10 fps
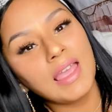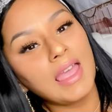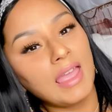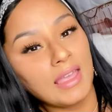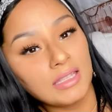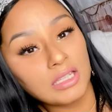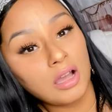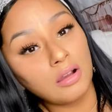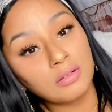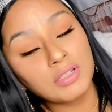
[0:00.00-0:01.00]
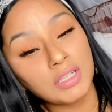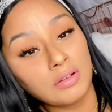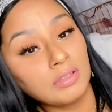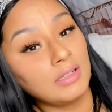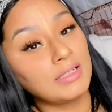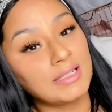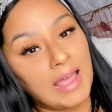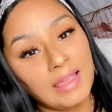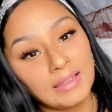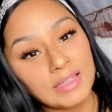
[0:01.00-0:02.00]
and also look
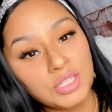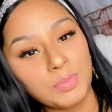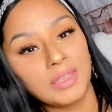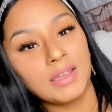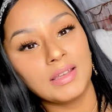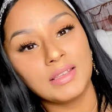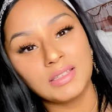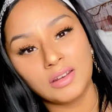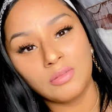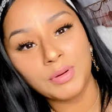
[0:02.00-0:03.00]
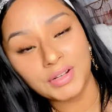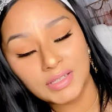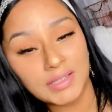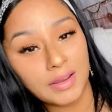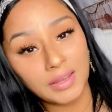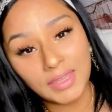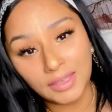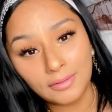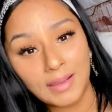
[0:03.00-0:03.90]
stylish, because you know, purses are cute.